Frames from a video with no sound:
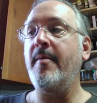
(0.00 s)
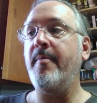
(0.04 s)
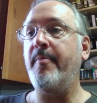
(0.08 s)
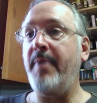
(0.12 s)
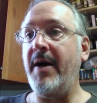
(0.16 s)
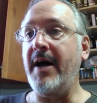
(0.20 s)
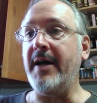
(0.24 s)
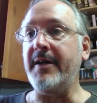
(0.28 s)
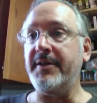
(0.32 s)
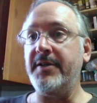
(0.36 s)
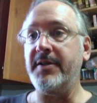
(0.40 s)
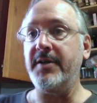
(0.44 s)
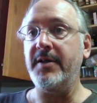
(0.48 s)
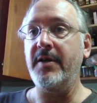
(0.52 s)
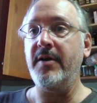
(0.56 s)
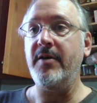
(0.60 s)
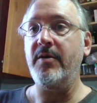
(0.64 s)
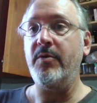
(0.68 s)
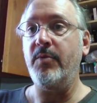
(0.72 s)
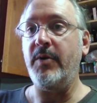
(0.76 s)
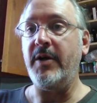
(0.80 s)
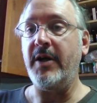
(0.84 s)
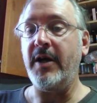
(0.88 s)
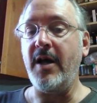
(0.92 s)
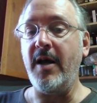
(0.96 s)
But
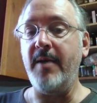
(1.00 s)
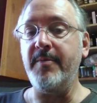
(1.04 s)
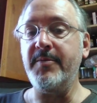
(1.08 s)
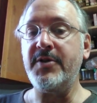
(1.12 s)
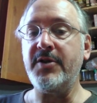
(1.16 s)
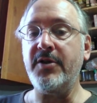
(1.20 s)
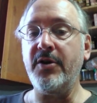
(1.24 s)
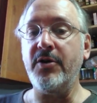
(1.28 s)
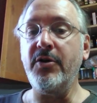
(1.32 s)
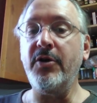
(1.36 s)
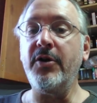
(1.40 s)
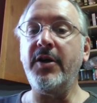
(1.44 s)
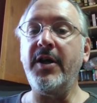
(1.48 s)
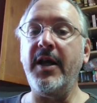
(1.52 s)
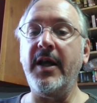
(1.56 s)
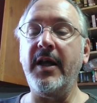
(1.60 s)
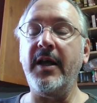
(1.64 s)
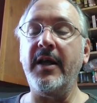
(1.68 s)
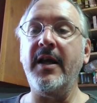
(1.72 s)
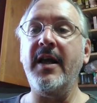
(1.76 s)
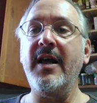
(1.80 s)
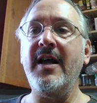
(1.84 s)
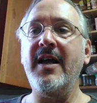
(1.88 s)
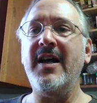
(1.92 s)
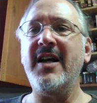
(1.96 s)
when it comes to
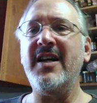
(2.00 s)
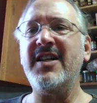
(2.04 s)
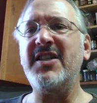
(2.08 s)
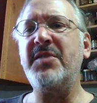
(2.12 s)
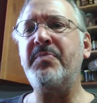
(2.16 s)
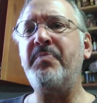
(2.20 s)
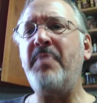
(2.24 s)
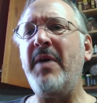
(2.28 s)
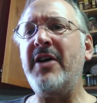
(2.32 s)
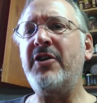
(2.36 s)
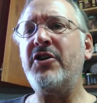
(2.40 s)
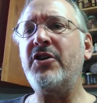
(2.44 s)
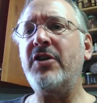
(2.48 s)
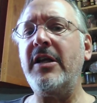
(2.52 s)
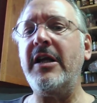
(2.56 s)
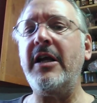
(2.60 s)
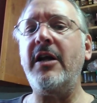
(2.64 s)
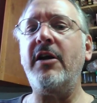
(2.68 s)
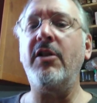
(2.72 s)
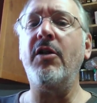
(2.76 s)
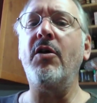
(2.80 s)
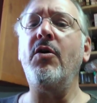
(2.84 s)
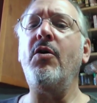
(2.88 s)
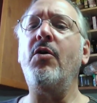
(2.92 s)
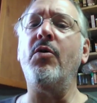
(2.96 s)
cooking, especially
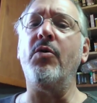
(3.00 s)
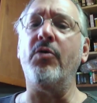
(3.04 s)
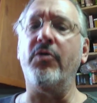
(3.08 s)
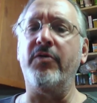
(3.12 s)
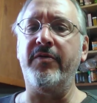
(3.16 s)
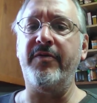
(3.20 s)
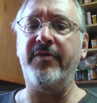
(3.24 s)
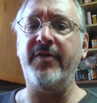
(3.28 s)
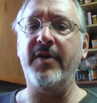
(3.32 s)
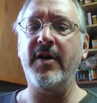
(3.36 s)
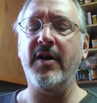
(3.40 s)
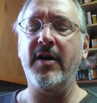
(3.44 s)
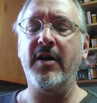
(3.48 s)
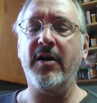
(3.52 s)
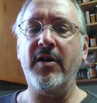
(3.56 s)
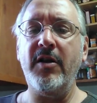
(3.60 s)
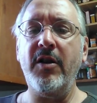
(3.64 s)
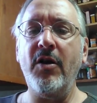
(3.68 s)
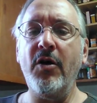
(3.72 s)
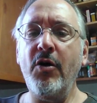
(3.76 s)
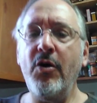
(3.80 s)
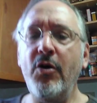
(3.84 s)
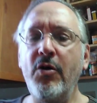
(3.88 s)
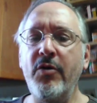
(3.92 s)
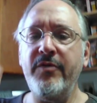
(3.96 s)
clove,
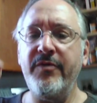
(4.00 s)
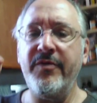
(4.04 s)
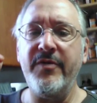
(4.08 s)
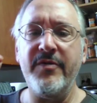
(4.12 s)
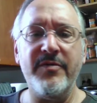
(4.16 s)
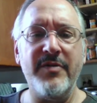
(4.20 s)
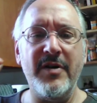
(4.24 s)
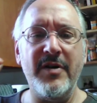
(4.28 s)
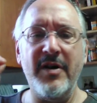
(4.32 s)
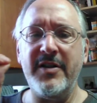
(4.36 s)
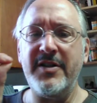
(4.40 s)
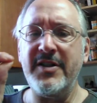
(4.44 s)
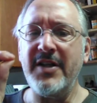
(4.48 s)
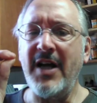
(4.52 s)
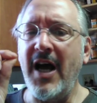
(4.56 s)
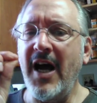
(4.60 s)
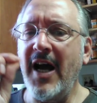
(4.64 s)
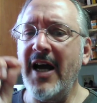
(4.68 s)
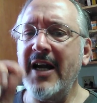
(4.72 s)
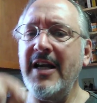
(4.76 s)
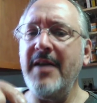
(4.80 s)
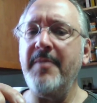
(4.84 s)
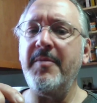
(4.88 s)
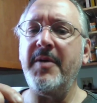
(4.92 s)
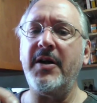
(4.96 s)
a
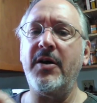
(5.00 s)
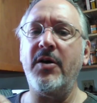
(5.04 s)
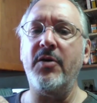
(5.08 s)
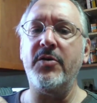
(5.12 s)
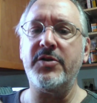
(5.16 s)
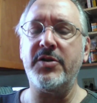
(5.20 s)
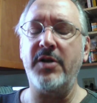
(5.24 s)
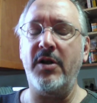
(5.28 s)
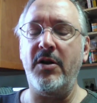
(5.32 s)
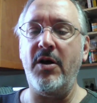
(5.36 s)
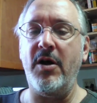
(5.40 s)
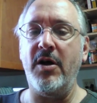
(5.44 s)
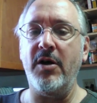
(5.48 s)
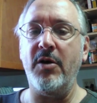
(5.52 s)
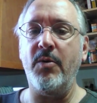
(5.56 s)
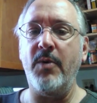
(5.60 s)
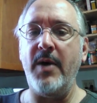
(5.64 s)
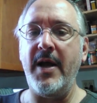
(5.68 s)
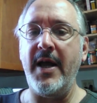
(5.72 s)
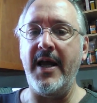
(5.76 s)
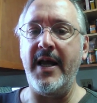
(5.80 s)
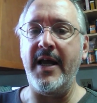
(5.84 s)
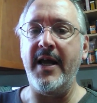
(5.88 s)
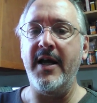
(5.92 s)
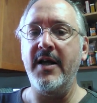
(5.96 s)
tiny bit goes a long
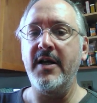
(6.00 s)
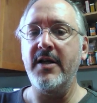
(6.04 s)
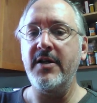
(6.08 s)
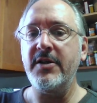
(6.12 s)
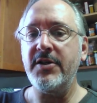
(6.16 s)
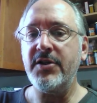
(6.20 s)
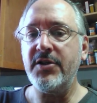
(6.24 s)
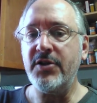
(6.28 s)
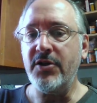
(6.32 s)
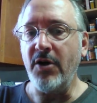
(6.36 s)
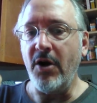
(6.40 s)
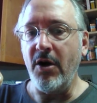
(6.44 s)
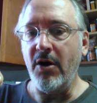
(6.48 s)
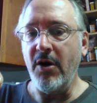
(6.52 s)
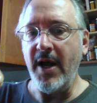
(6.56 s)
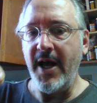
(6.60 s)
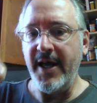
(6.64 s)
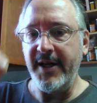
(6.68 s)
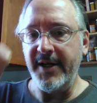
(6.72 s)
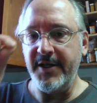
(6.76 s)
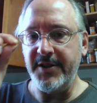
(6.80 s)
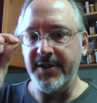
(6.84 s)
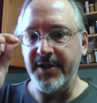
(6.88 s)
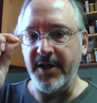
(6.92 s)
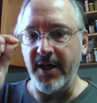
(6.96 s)
way. Star
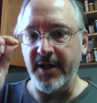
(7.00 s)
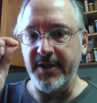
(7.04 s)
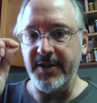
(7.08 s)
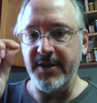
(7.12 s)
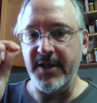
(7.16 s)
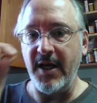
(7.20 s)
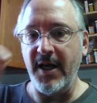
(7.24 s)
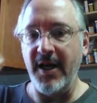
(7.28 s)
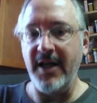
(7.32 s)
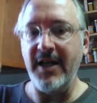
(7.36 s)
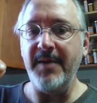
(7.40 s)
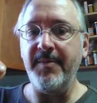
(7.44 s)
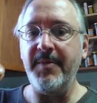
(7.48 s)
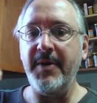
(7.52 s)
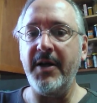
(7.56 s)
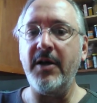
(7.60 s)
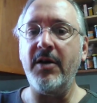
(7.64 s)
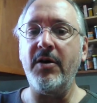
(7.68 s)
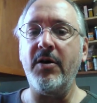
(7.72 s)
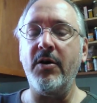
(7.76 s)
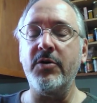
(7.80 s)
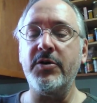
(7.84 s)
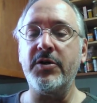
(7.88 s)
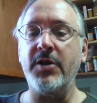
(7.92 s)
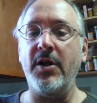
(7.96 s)
anise, a tiny bit
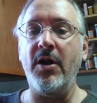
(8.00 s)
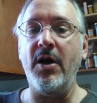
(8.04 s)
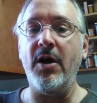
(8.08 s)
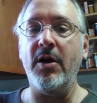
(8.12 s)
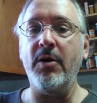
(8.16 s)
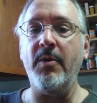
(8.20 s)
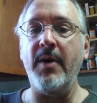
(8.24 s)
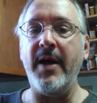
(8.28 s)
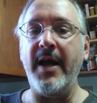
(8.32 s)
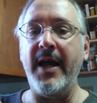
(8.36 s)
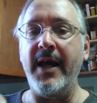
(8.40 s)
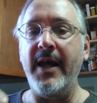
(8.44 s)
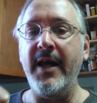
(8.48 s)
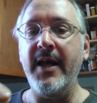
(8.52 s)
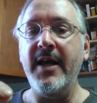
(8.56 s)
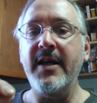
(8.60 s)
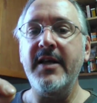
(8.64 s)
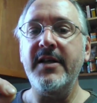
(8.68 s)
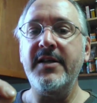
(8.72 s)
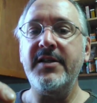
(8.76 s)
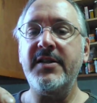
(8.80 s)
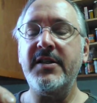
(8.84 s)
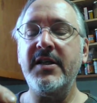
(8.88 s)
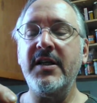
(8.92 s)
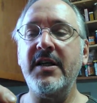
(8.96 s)
goes a long way.
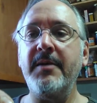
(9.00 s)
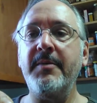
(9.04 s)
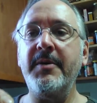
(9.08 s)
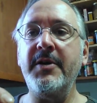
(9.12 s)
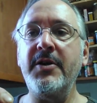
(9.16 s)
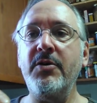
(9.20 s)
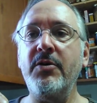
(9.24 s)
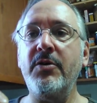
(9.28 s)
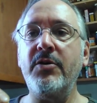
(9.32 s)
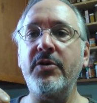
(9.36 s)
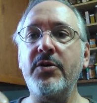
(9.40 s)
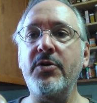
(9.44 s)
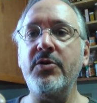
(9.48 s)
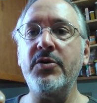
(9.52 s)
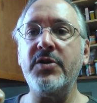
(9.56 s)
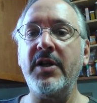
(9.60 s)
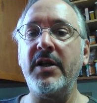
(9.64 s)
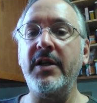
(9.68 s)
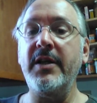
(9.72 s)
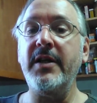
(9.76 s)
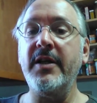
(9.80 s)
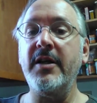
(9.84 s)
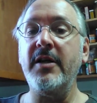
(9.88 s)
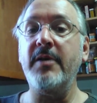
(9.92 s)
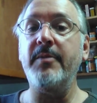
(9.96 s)
Cinnamon, you can use a
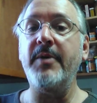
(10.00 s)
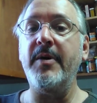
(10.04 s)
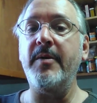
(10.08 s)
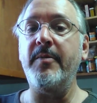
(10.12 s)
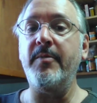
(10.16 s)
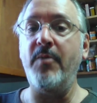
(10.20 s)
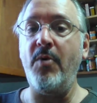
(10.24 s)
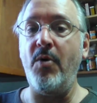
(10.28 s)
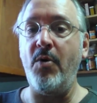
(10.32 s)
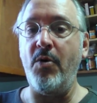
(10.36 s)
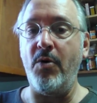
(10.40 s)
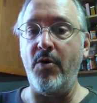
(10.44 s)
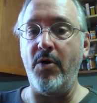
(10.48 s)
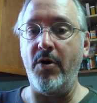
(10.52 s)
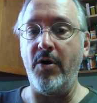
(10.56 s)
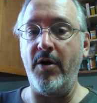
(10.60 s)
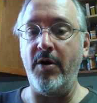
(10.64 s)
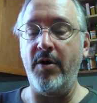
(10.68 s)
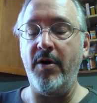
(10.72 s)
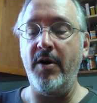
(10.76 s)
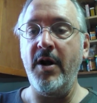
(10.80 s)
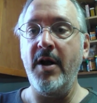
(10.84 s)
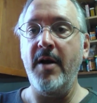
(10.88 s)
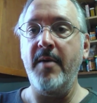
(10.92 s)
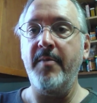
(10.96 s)
little bit
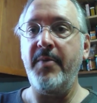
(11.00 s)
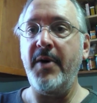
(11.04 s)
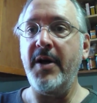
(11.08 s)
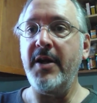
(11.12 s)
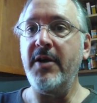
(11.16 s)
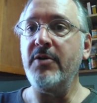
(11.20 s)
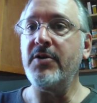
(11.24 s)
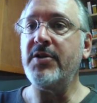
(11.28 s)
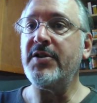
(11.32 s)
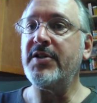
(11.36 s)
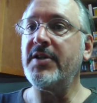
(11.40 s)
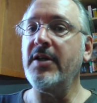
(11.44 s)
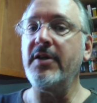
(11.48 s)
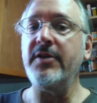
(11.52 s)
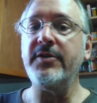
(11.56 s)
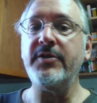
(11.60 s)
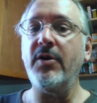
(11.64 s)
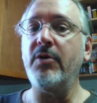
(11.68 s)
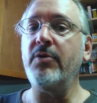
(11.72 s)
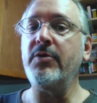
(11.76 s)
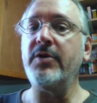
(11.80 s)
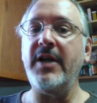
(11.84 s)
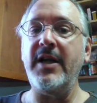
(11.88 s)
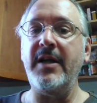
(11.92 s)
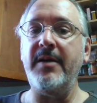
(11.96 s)
more, but you still
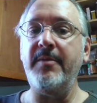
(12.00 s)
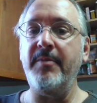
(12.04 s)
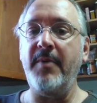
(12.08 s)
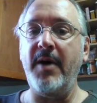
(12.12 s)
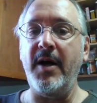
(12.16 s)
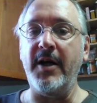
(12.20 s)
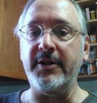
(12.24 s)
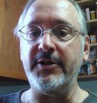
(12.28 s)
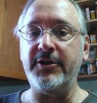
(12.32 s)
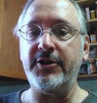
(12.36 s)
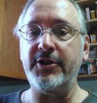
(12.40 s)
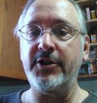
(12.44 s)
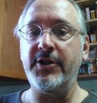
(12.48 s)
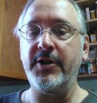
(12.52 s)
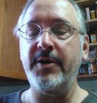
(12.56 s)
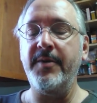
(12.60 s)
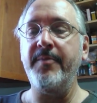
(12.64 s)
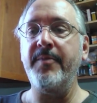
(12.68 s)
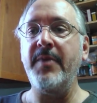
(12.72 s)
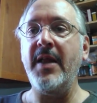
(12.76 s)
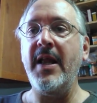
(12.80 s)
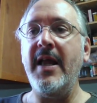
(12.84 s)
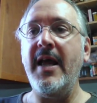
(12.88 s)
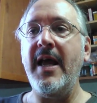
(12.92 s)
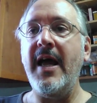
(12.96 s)
don't need much.
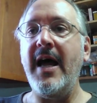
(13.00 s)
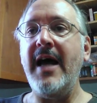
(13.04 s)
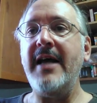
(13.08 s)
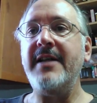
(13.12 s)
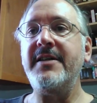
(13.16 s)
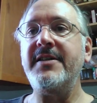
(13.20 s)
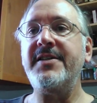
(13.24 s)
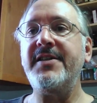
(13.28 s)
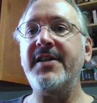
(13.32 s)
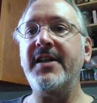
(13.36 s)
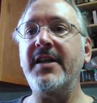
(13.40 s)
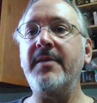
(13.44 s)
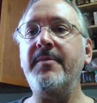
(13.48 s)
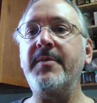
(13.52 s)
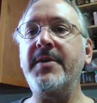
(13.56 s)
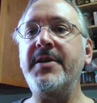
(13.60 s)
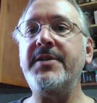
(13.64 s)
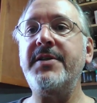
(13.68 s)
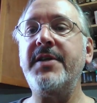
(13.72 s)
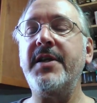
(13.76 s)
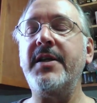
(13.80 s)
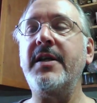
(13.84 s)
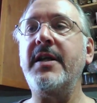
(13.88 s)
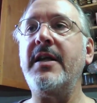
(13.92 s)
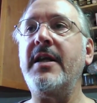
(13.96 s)
And
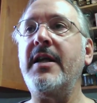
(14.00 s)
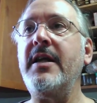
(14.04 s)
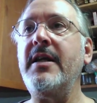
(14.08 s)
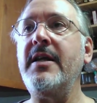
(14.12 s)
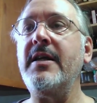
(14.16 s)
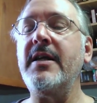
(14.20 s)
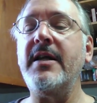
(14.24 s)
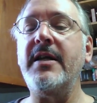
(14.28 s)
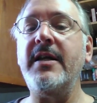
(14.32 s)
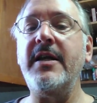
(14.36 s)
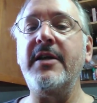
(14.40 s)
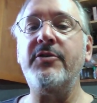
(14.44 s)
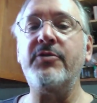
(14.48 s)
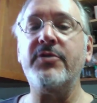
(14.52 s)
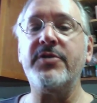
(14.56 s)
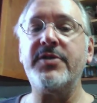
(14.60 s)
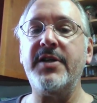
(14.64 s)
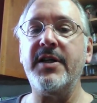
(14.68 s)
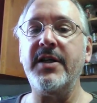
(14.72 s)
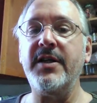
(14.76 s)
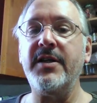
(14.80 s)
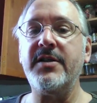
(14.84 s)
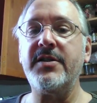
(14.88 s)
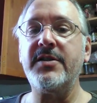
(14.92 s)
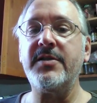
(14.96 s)
cinnamon's an
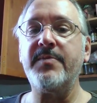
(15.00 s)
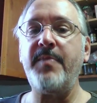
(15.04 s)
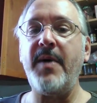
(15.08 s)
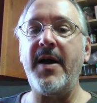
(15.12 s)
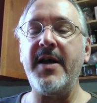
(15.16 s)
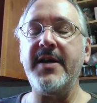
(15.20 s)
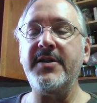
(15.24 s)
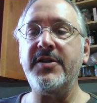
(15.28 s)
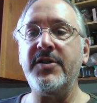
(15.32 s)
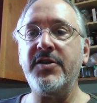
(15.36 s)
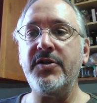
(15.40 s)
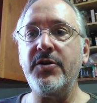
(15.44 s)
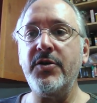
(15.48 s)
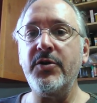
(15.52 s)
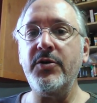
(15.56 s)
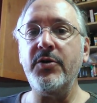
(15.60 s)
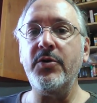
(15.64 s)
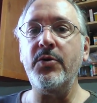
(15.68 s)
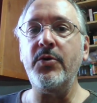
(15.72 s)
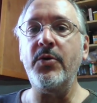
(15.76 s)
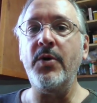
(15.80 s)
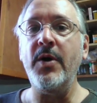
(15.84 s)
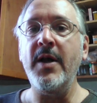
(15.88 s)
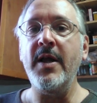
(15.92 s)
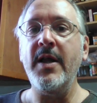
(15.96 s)
interesting spice
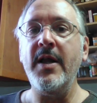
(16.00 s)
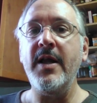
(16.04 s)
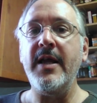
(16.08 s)
too.